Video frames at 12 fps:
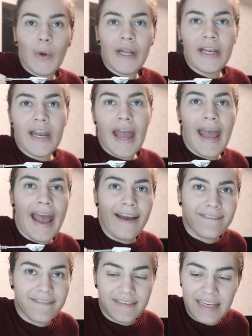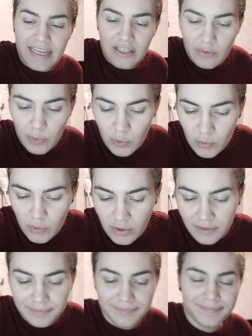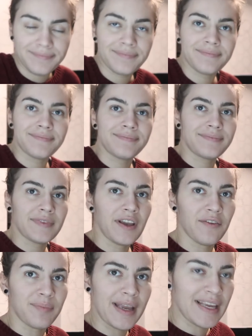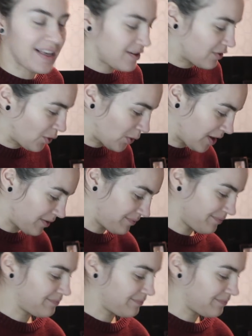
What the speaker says: 1/2 teaspoon of baking soda.